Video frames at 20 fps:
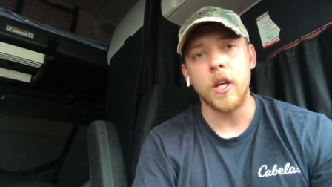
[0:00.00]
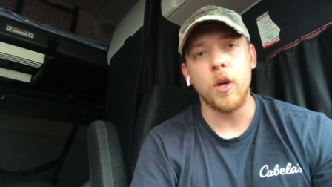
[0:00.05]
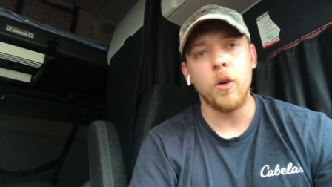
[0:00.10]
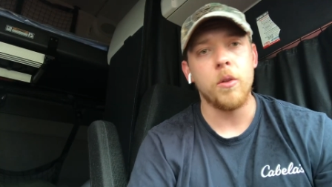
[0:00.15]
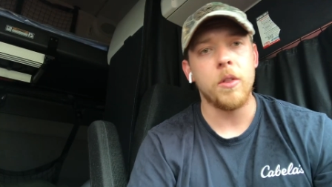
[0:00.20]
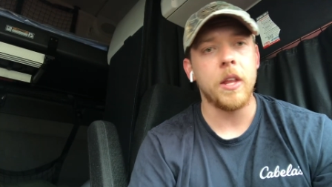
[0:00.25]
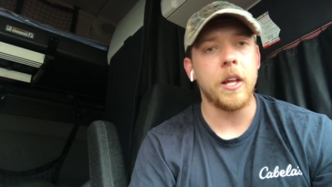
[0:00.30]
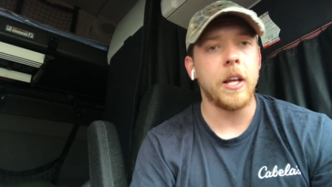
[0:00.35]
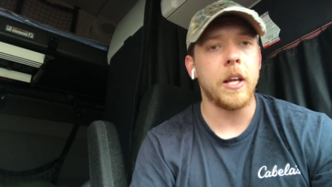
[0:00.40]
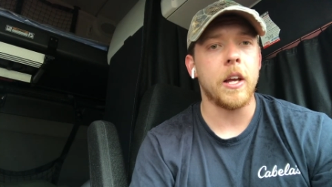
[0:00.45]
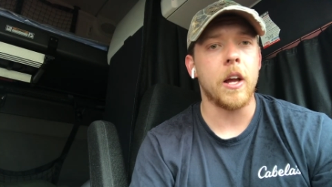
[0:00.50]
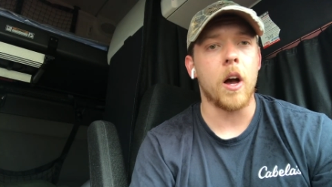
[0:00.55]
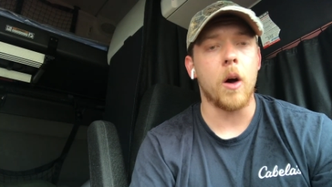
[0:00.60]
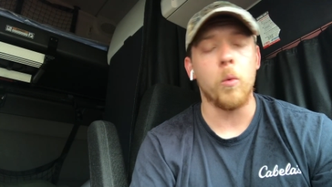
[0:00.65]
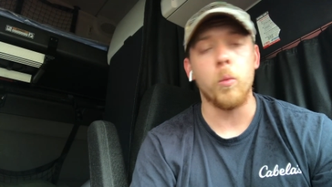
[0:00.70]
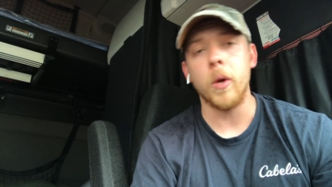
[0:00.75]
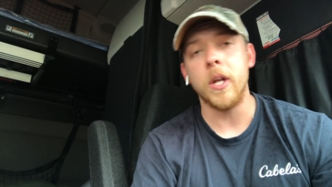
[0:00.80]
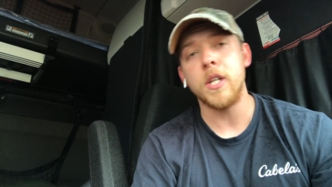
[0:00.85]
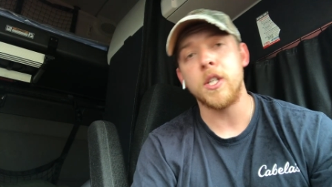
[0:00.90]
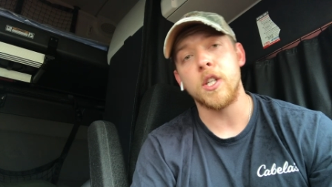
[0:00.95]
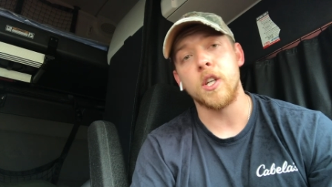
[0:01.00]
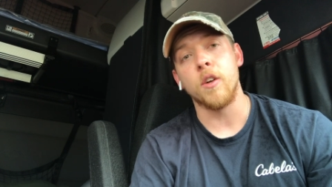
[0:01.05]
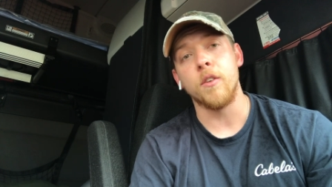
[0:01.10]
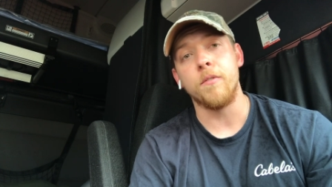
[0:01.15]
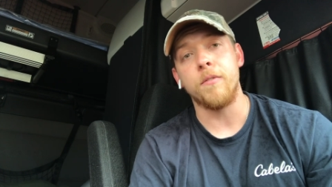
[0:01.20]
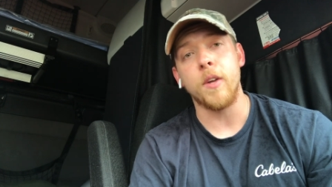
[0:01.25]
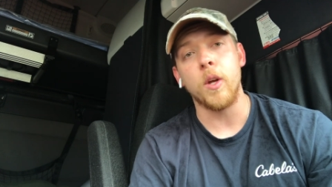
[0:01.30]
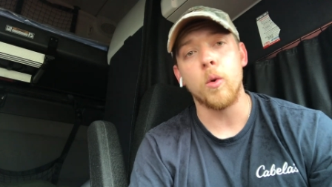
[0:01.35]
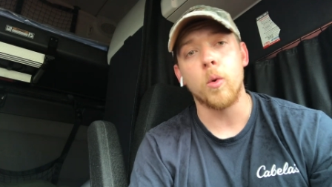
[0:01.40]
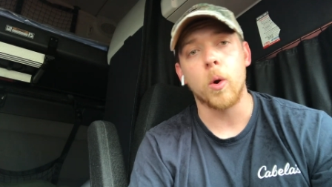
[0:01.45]
you the uh, windshield
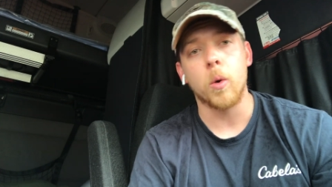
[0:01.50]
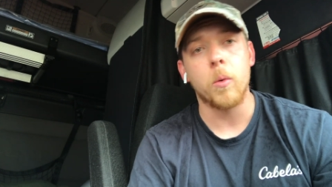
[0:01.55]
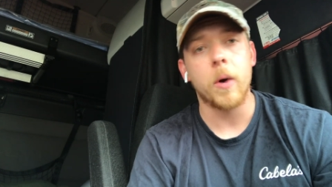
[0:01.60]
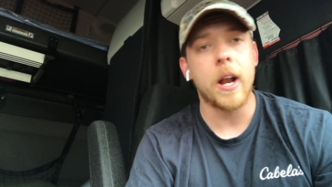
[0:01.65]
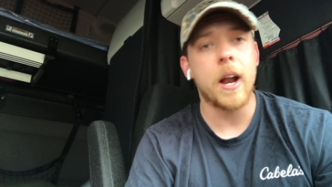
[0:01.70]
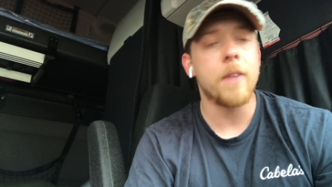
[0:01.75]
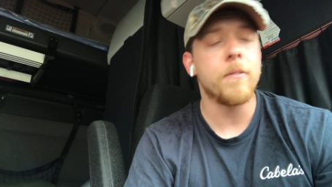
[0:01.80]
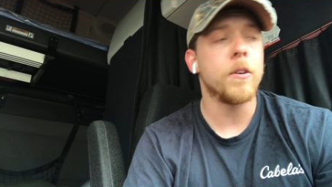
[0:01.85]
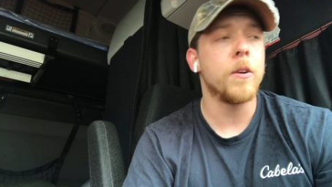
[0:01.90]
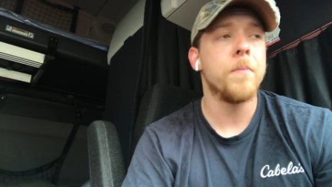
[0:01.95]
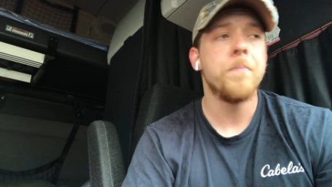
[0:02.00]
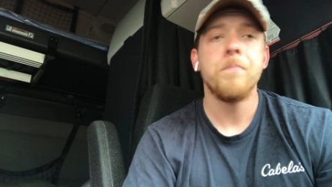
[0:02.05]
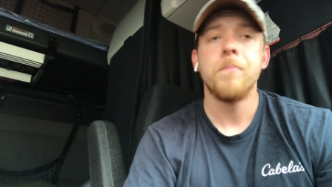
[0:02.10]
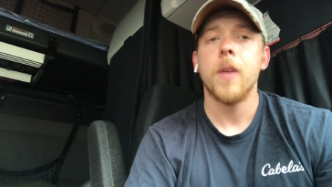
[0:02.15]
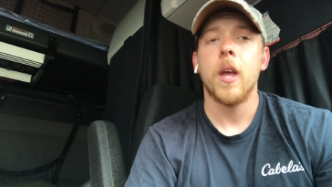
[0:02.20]
view or whatever,